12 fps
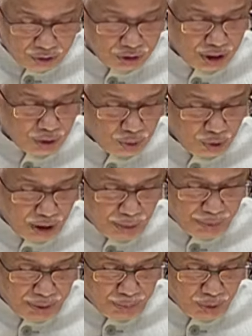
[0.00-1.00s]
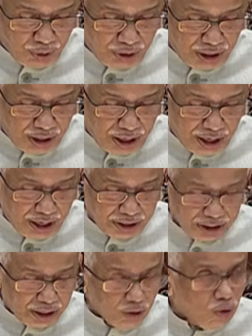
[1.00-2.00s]
rural people at
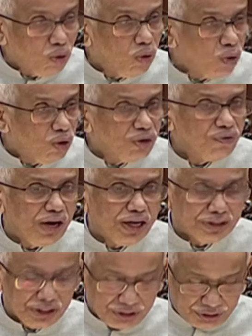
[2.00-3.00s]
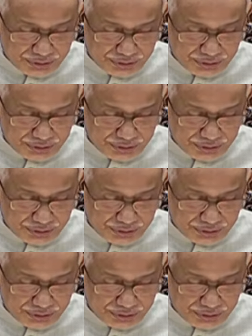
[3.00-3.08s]
their own villages.